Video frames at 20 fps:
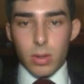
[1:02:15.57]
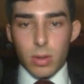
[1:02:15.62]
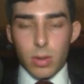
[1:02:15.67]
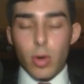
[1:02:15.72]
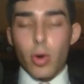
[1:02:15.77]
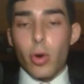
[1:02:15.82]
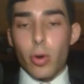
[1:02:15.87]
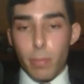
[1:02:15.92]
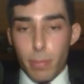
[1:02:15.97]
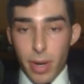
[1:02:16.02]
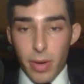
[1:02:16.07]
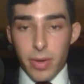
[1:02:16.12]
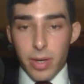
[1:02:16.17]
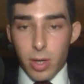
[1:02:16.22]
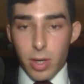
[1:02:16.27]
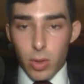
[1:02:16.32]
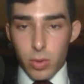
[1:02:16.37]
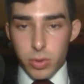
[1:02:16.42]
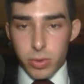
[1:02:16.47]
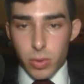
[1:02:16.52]
or very
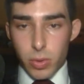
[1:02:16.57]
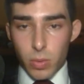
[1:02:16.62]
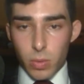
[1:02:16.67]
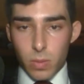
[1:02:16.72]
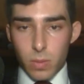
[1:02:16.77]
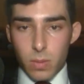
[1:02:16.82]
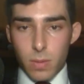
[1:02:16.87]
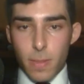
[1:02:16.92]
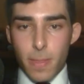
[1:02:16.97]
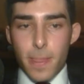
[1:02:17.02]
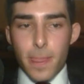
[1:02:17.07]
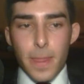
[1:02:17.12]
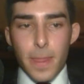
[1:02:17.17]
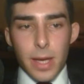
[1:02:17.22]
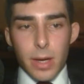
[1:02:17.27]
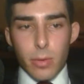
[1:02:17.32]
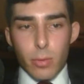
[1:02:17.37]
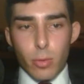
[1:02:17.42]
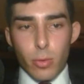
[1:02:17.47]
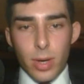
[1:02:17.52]
close to
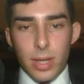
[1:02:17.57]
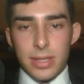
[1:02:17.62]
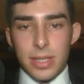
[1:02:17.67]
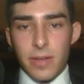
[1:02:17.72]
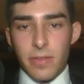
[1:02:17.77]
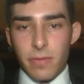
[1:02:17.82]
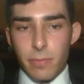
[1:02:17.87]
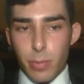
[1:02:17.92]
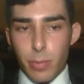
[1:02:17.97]
relative